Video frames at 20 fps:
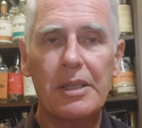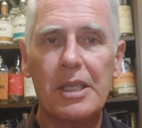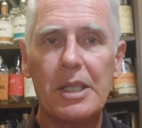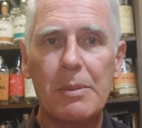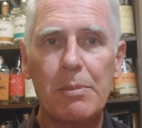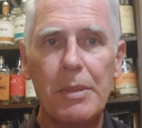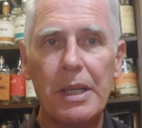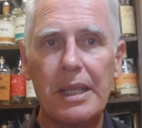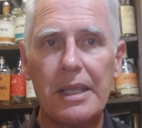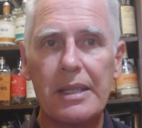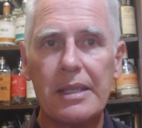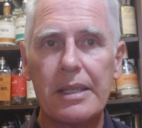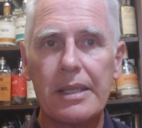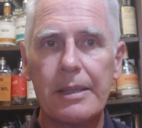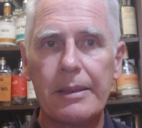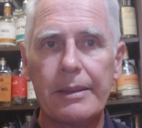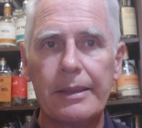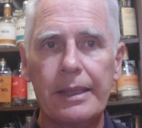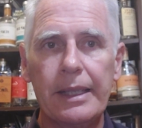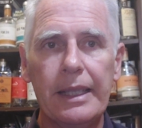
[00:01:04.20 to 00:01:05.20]
at
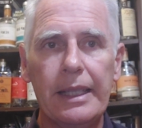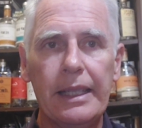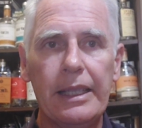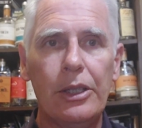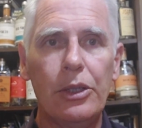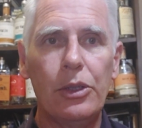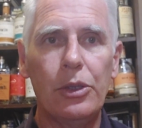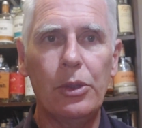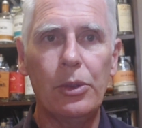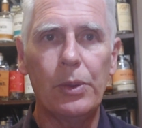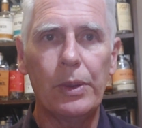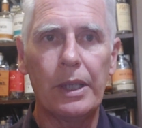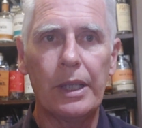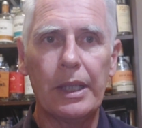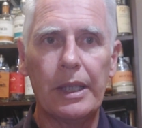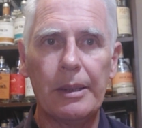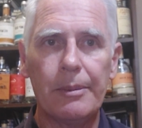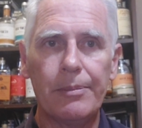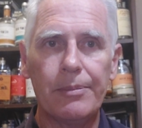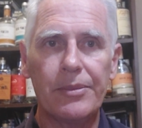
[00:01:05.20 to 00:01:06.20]
Smith's,
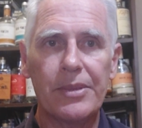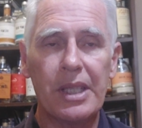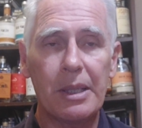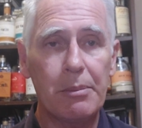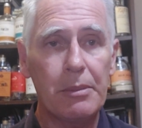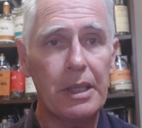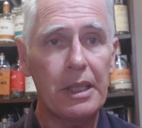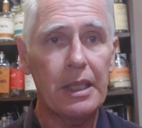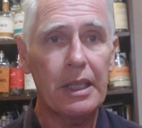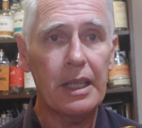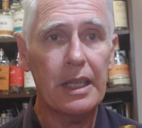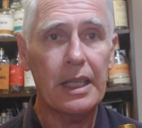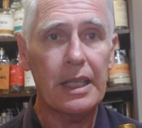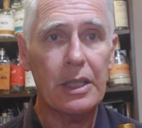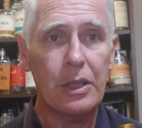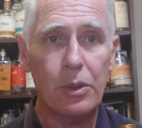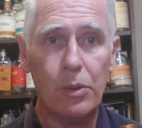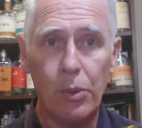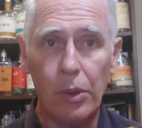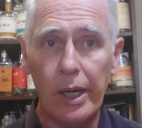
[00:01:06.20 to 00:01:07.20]
who sent me a
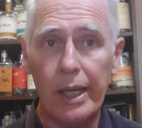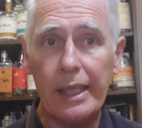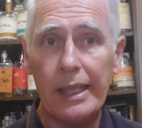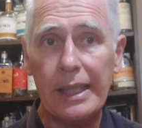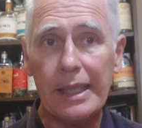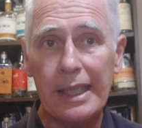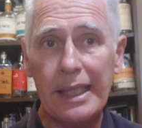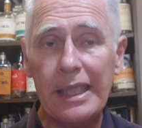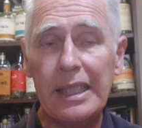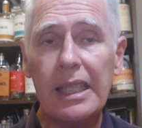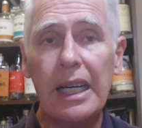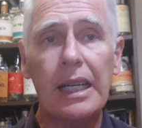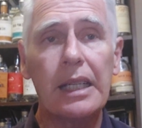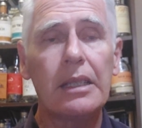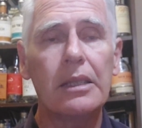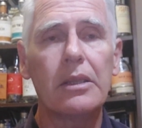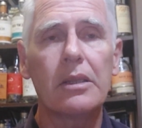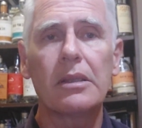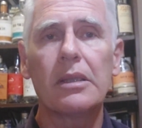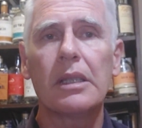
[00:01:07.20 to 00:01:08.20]
quite
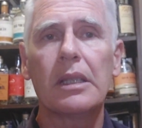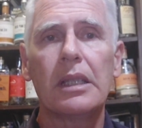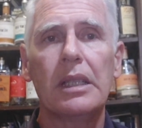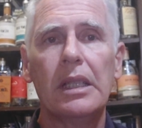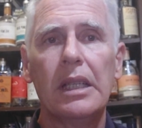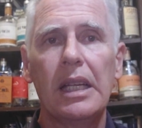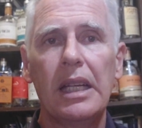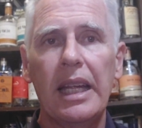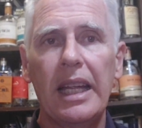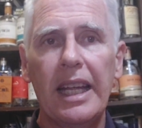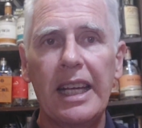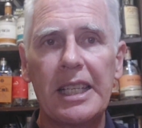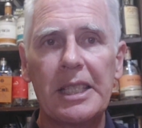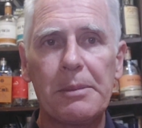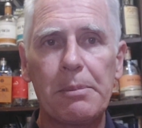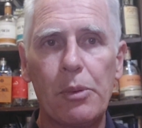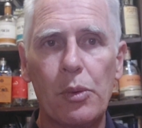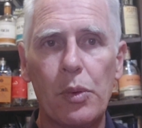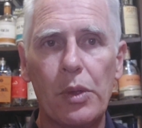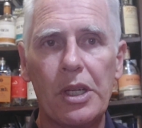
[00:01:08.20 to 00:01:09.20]
detailed
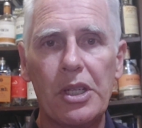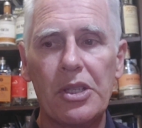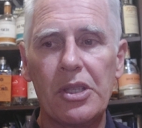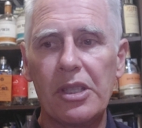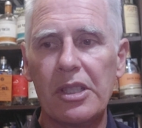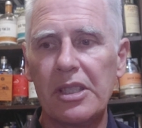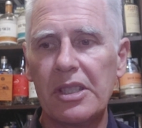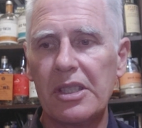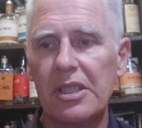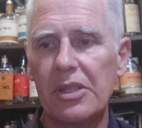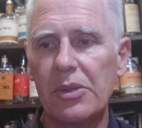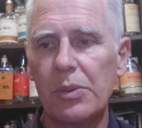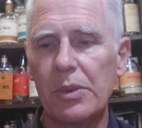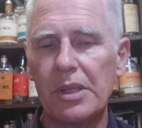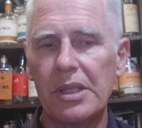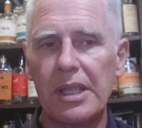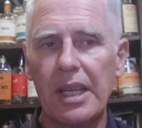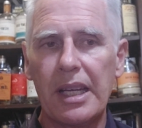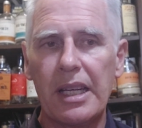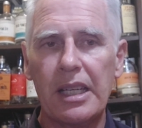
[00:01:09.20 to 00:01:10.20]
exploration as to
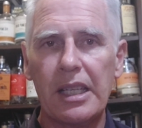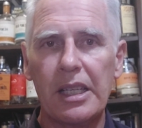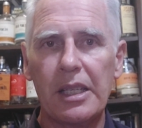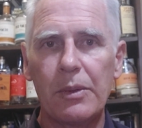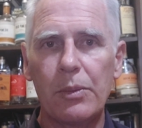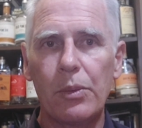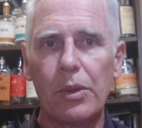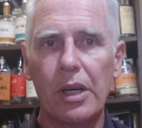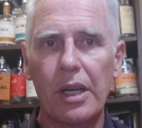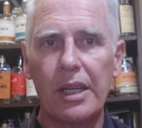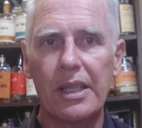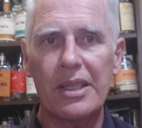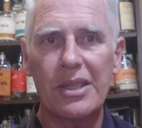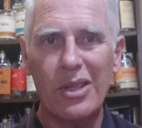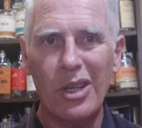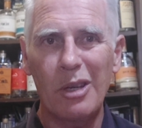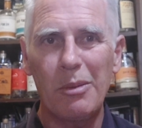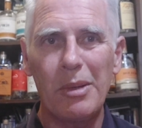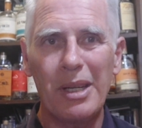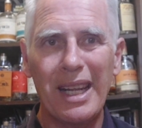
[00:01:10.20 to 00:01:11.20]
exactly why
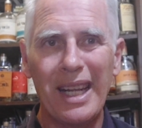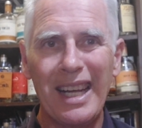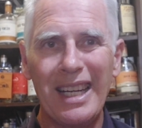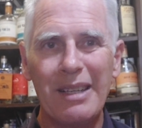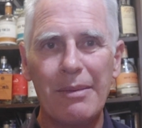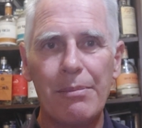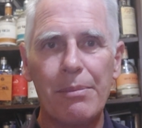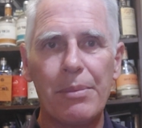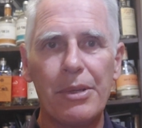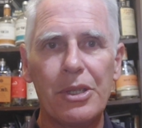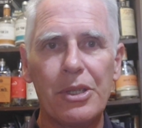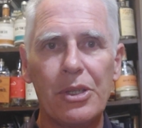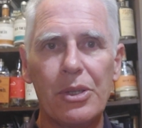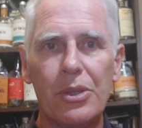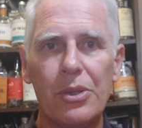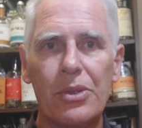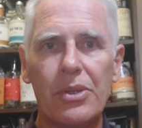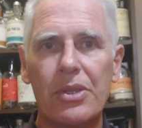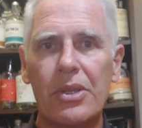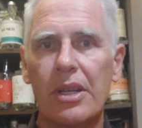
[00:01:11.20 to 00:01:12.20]
Simon hadn't
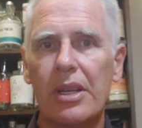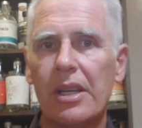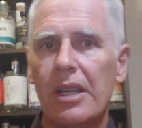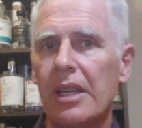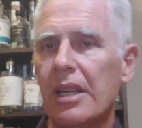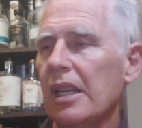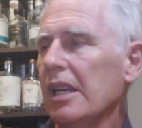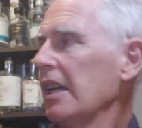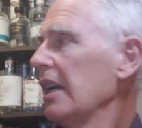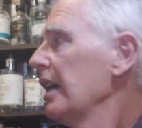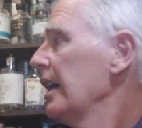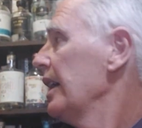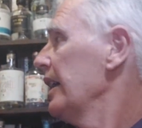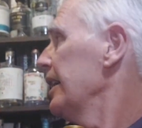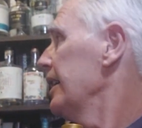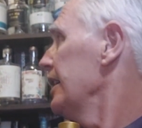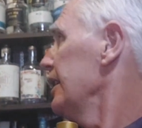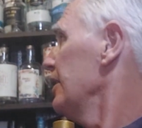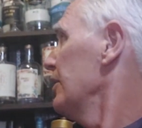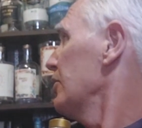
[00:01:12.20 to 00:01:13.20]
produced
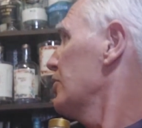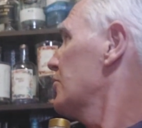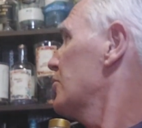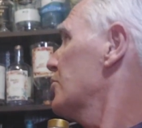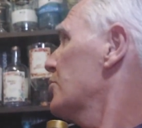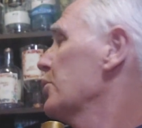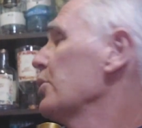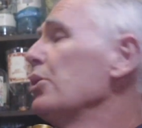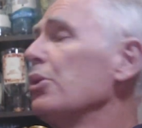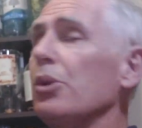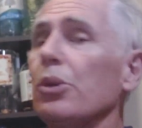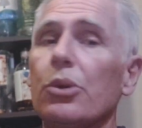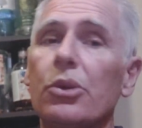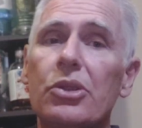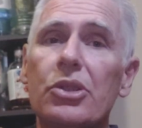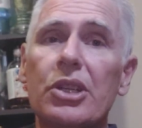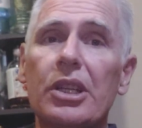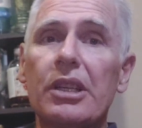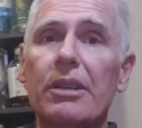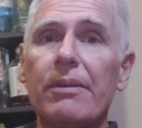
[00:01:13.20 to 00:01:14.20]
a true
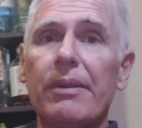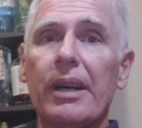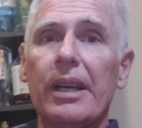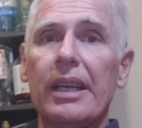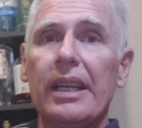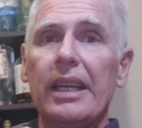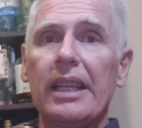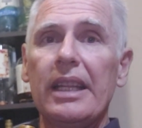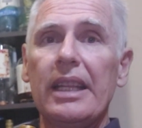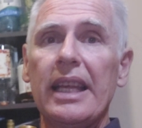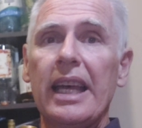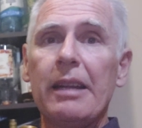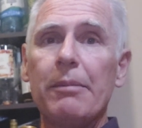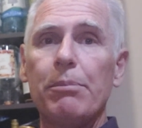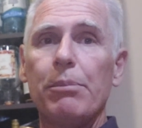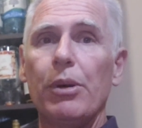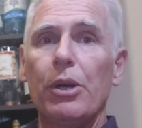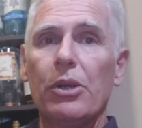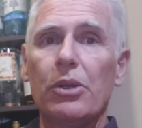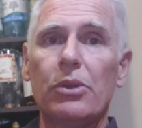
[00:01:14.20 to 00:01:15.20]
Geneva in
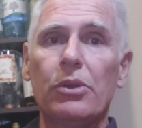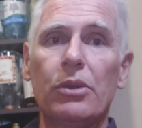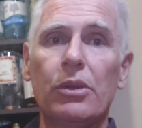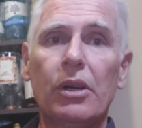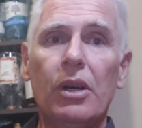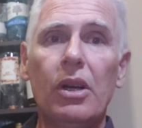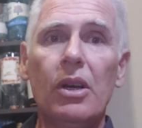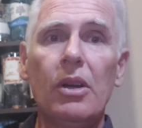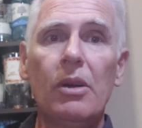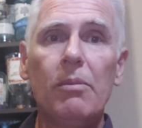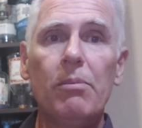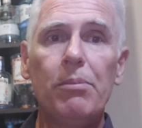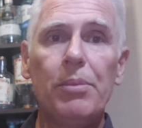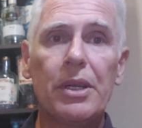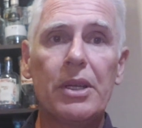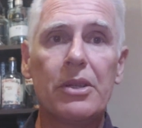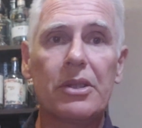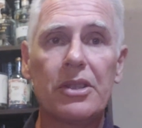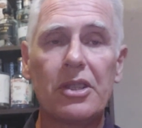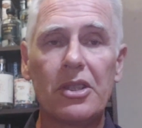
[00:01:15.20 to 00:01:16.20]
that bottle,
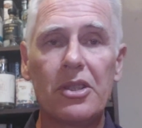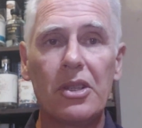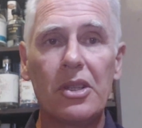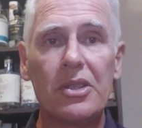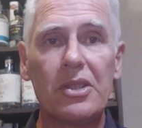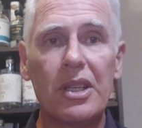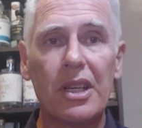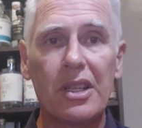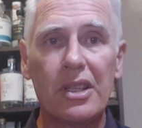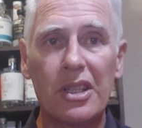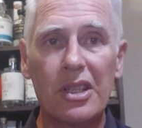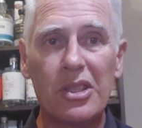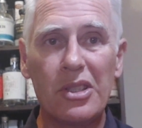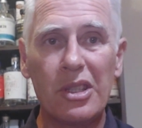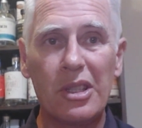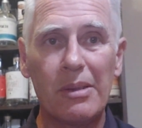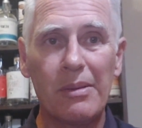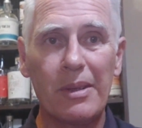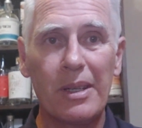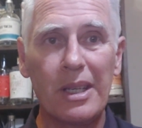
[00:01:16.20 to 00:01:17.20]
because it turns out that
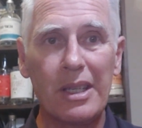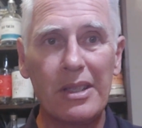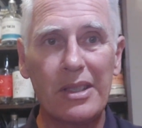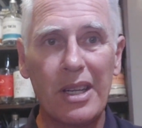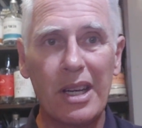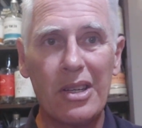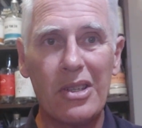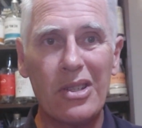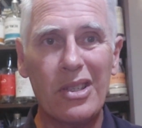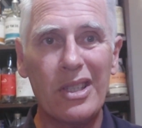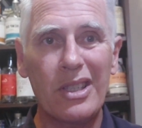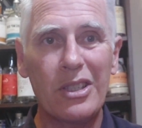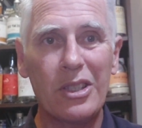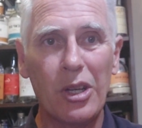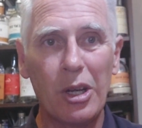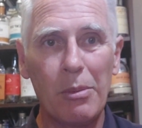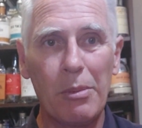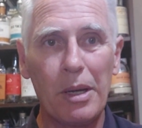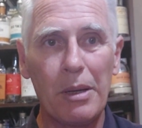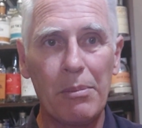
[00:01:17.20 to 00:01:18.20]
Geneva is actually
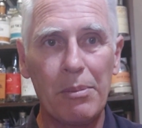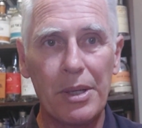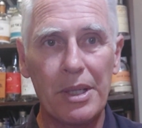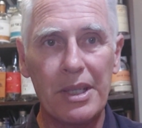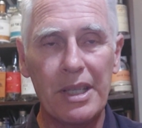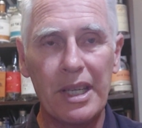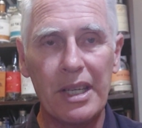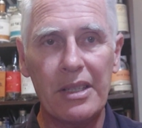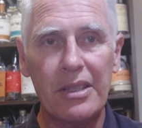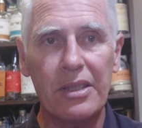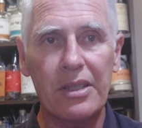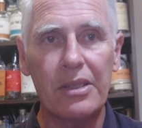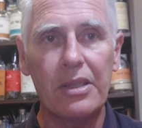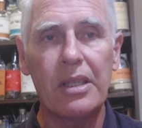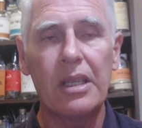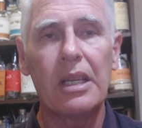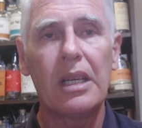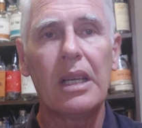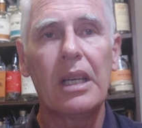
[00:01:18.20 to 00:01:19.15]
domain protected.